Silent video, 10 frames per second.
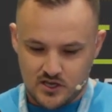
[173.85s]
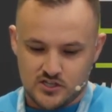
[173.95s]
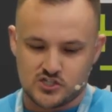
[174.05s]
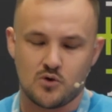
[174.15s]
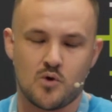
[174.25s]

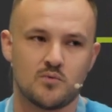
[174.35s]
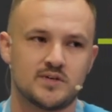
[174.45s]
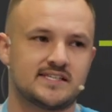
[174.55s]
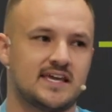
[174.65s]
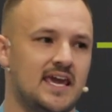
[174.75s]
So what
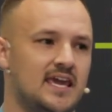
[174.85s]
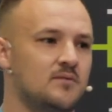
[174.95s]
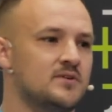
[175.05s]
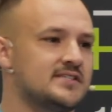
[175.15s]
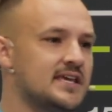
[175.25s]
was
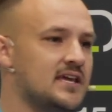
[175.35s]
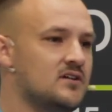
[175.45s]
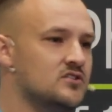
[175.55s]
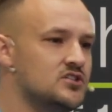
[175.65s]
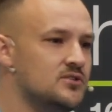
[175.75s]
key was that he
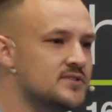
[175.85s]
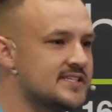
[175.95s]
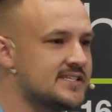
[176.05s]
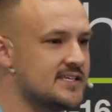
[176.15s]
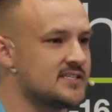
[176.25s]
could use a
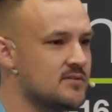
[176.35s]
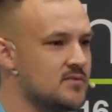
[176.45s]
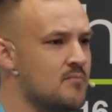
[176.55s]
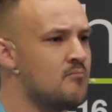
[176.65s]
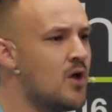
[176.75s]
system
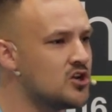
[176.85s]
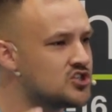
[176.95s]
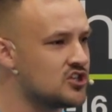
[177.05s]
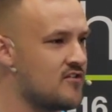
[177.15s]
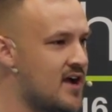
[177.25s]
that
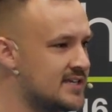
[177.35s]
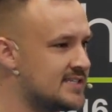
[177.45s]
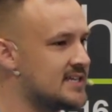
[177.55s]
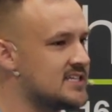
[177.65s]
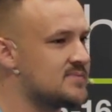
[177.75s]
modularized
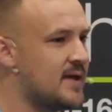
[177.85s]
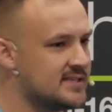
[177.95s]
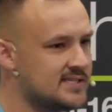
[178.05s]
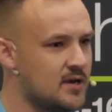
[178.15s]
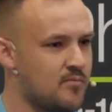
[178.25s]
that
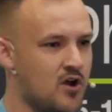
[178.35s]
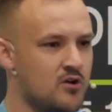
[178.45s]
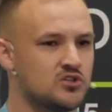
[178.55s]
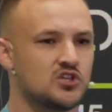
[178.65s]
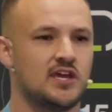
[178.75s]
dispensing
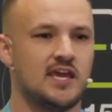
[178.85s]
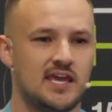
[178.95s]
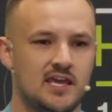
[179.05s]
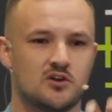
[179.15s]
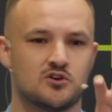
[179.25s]
approach so
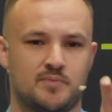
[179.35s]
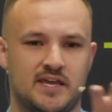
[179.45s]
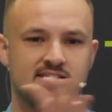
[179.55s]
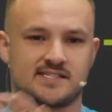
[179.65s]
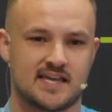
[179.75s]
he could
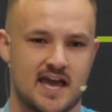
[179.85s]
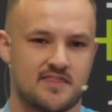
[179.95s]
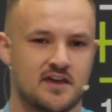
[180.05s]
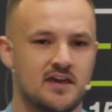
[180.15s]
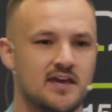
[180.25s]
piece
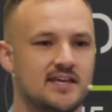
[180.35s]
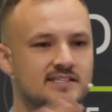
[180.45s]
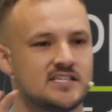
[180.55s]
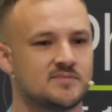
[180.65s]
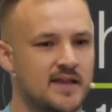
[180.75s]
together
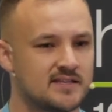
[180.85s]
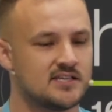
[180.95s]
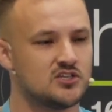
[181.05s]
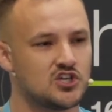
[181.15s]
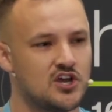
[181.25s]
his
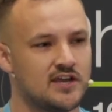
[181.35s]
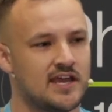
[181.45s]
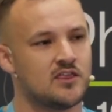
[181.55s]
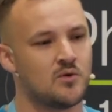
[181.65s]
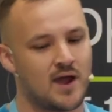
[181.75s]
dispensing journey
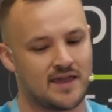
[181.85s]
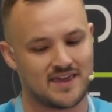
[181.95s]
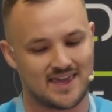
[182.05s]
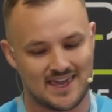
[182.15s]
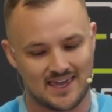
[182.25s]
in the way
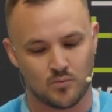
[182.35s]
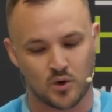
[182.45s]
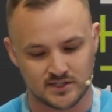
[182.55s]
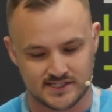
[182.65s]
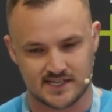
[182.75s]
that he
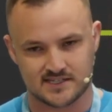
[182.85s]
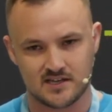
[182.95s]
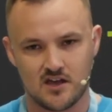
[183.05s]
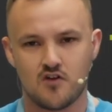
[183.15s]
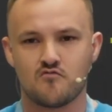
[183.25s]
wanted,
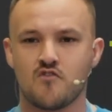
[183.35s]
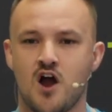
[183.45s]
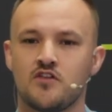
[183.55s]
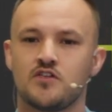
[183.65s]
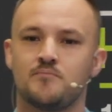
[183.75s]

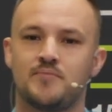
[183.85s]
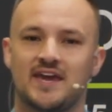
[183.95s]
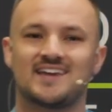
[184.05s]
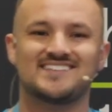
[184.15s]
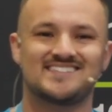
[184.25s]
rather than pick a